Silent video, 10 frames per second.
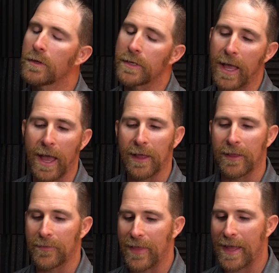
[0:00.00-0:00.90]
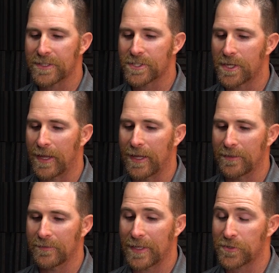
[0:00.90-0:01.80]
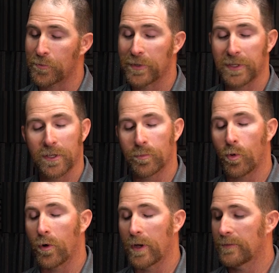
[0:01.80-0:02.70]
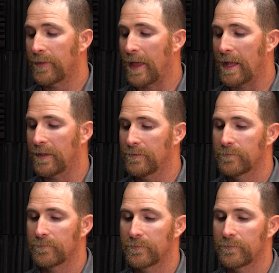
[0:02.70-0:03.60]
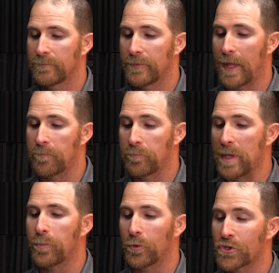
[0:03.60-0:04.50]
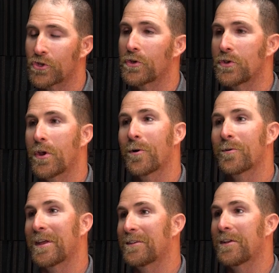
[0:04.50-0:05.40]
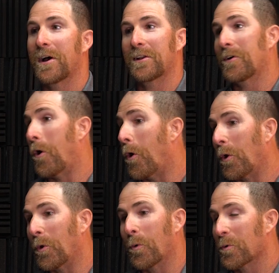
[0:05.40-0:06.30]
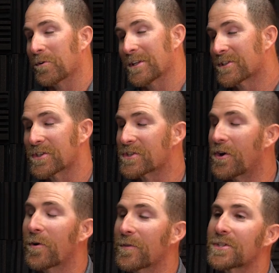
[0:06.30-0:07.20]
Yeah. And that's a really good point, that people should know that not all ordinances are the